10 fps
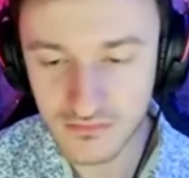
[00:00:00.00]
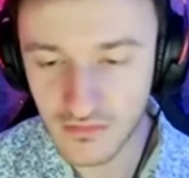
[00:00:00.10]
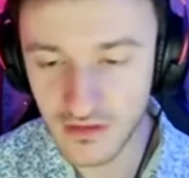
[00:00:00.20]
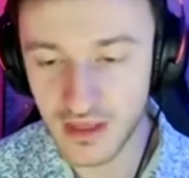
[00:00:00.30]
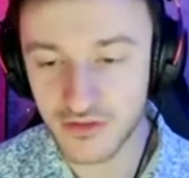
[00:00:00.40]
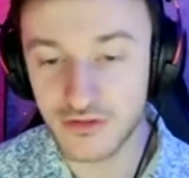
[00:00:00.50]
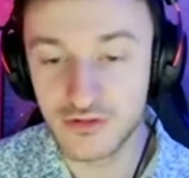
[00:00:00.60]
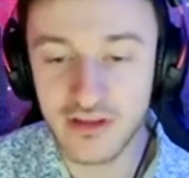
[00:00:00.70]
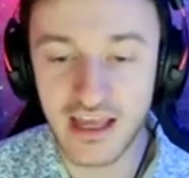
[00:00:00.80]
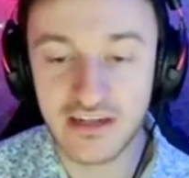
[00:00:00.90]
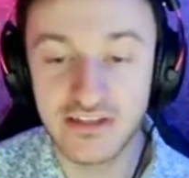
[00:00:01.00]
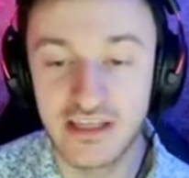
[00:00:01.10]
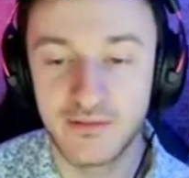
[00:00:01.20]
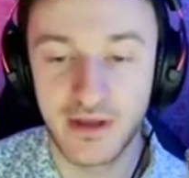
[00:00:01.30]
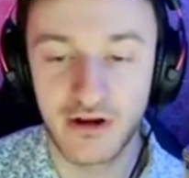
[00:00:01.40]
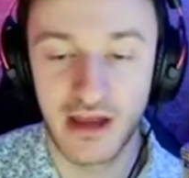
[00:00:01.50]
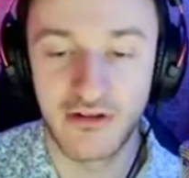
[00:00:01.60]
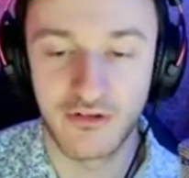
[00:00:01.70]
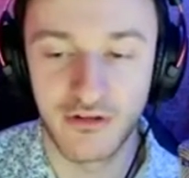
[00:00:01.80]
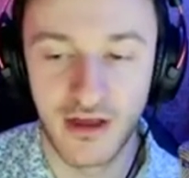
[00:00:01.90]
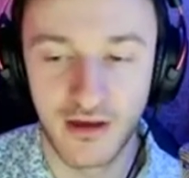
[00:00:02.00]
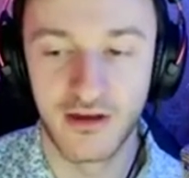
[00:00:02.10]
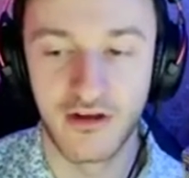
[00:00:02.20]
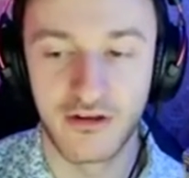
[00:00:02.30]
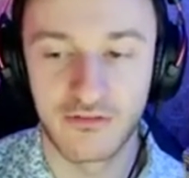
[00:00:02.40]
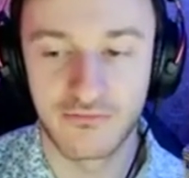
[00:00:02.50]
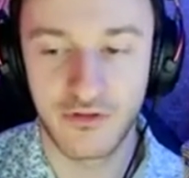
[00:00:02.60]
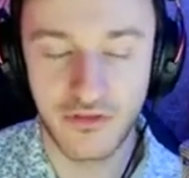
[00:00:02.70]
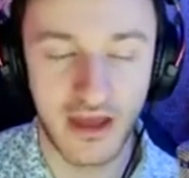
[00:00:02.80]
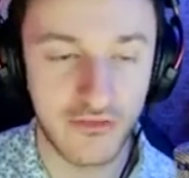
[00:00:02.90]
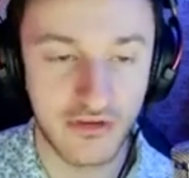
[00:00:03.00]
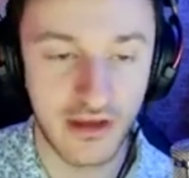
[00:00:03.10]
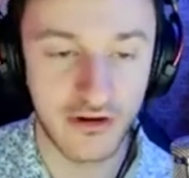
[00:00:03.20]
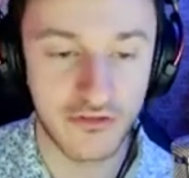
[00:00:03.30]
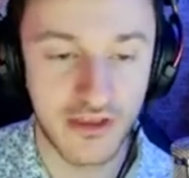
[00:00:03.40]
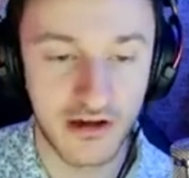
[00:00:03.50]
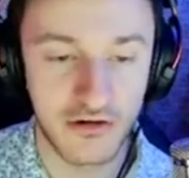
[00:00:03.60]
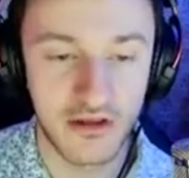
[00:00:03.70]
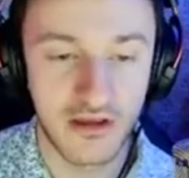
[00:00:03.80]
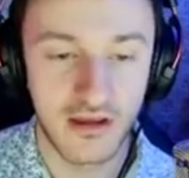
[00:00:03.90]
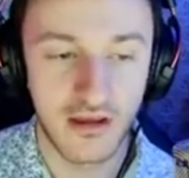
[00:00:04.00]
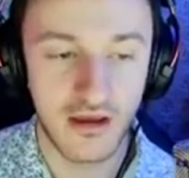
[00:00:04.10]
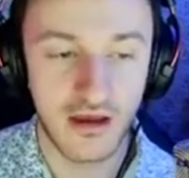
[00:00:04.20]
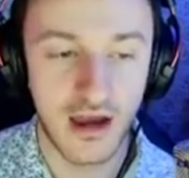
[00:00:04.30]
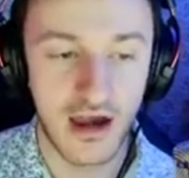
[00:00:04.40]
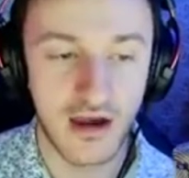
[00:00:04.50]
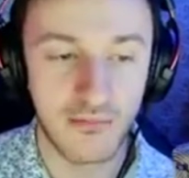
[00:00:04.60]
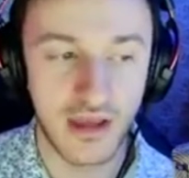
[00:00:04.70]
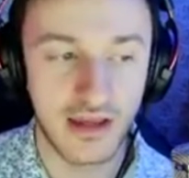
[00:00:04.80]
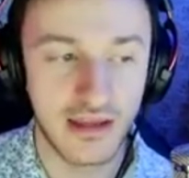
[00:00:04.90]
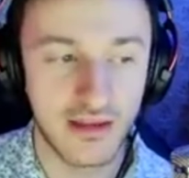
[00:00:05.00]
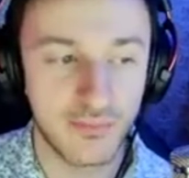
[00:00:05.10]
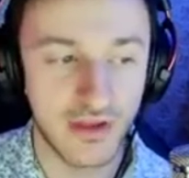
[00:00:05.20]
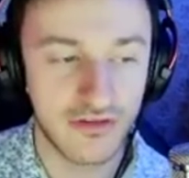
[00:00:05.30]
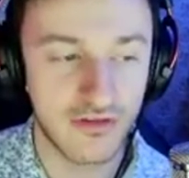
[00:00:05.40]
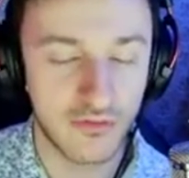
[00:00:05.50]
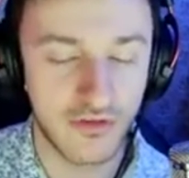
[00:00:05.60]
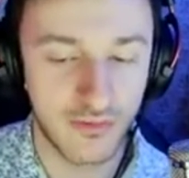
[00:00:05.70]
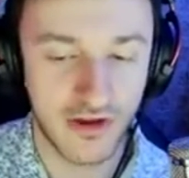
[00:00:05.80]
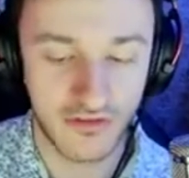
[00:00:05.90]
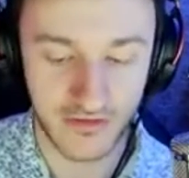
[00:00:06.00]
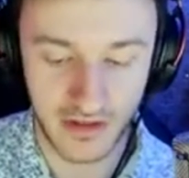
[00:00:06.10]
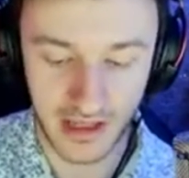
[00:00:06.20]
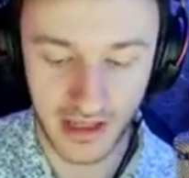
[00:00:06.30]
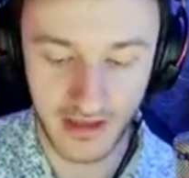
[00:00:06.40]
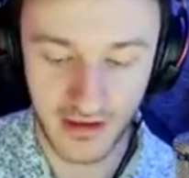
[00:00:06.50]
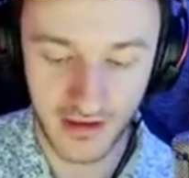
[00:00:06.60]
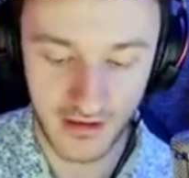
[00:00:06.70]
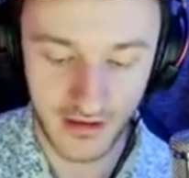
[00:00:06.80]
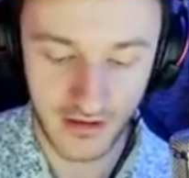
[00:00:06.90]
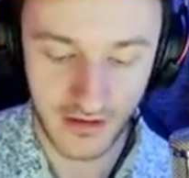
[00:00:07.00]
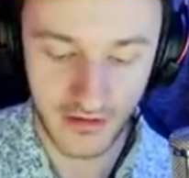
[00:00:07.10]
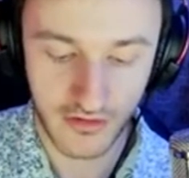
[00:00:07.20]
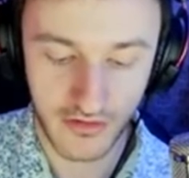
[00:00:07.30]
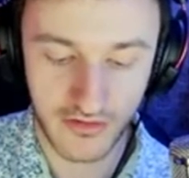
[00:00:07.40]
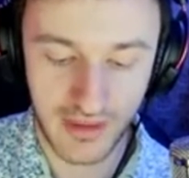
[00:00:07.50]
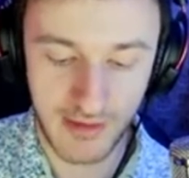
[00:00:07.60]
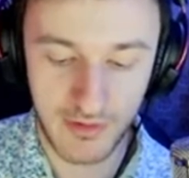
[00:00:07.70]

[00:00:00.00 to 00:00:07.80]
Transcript: Yeah, so Julian's actually been around for a few thousand years now. And he's blessed us with his presence today. So this is happy.